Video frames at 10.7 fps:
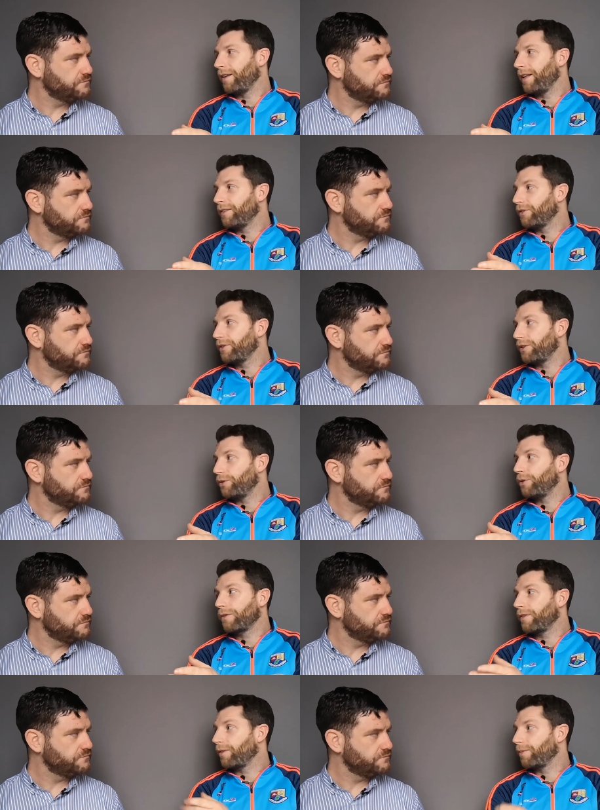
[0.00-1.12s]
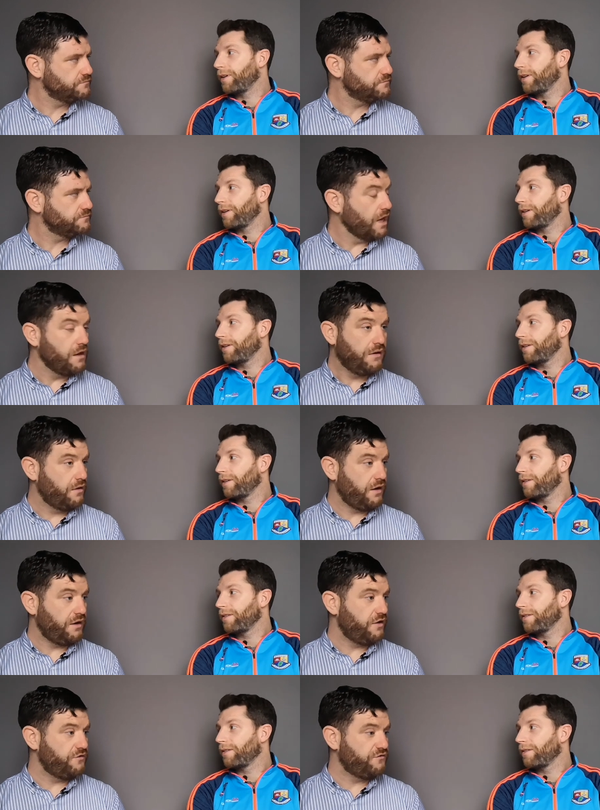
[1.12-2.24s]
Speaker 1: Leinster is a joke for Dublin.
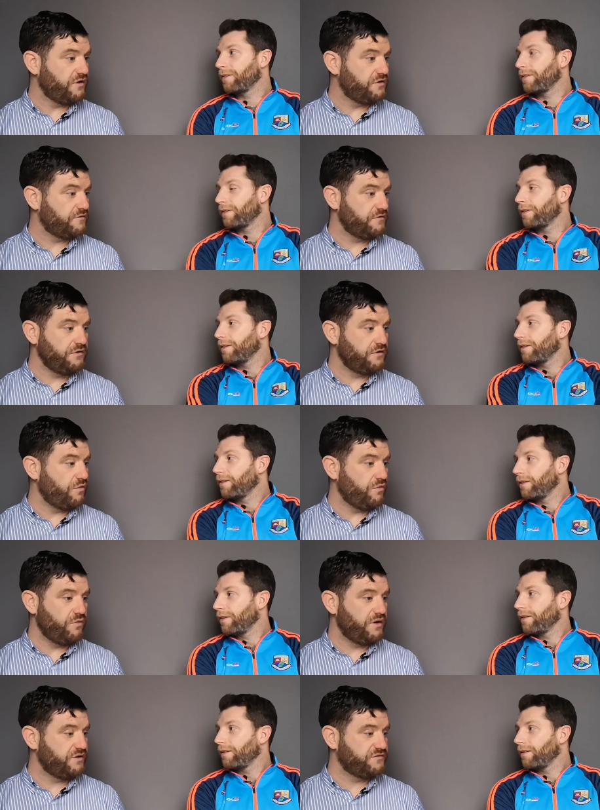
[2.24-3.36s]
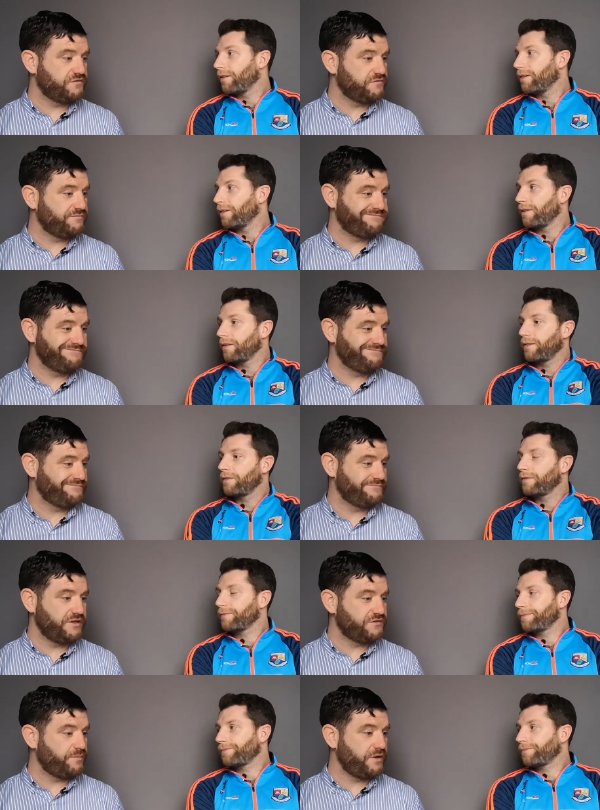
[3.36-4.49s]
Speaker 2: It is, and you know it's
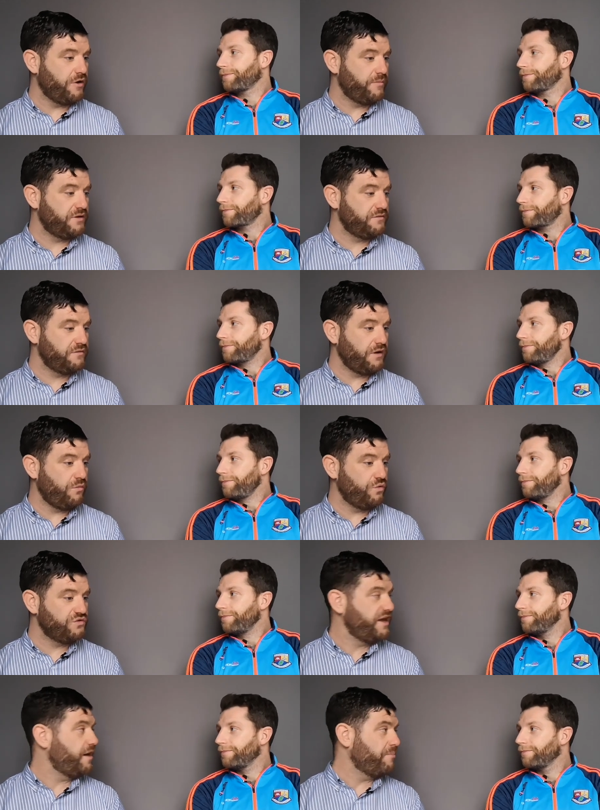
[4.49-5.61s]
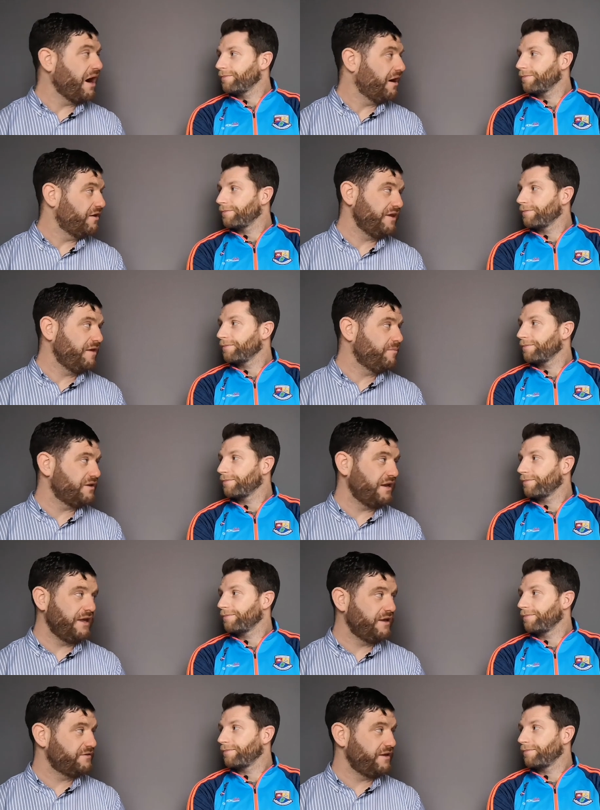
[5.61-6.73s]
it's becoming I won't say a parody, but
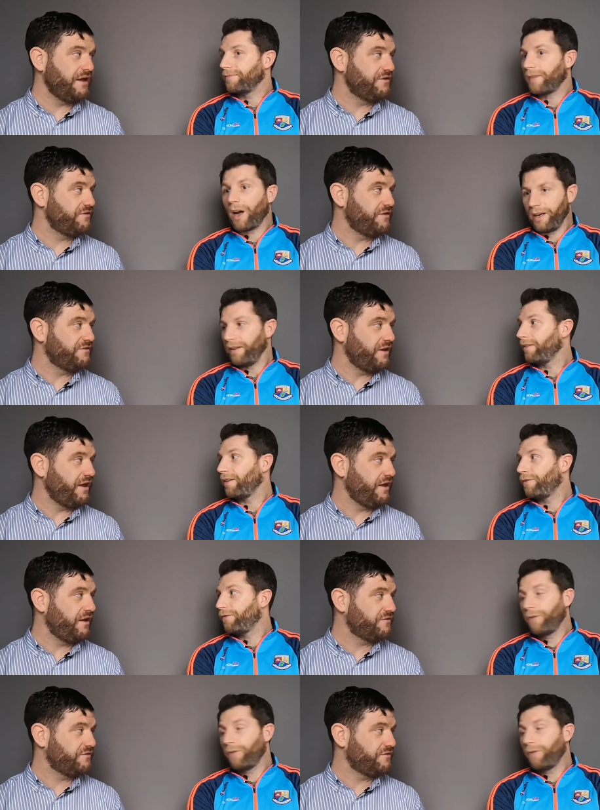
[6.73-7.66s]
like at the end oh, of the is. day, it's